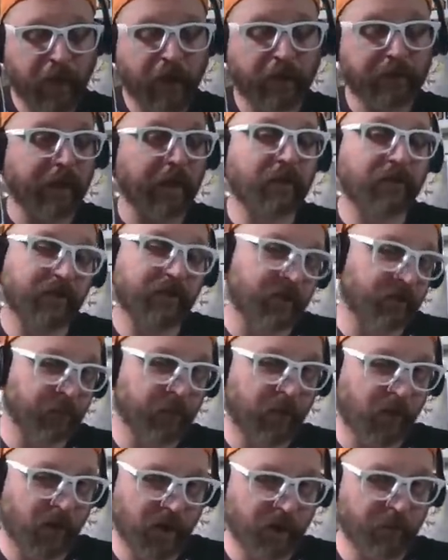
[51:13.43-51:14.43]
I think it's a
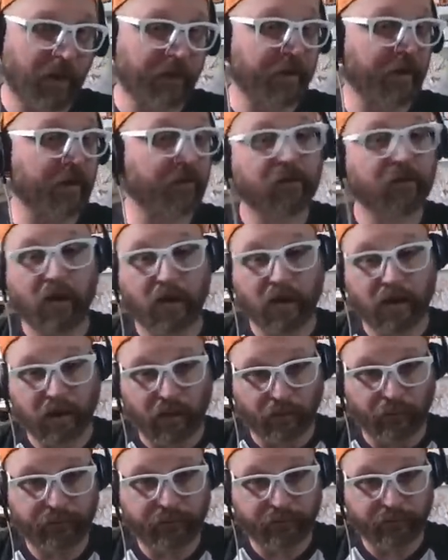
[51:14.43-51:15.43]
different ballgame. I think it's a lot
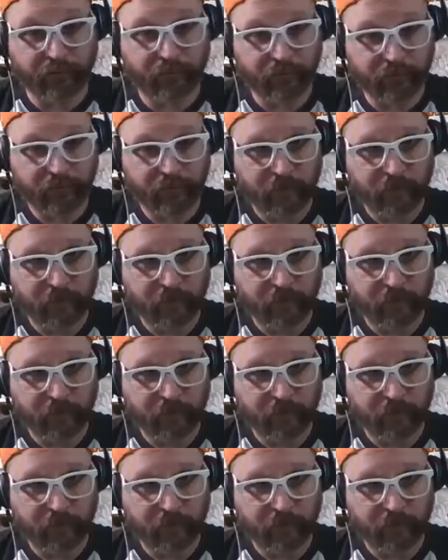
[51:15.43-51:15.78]
closer.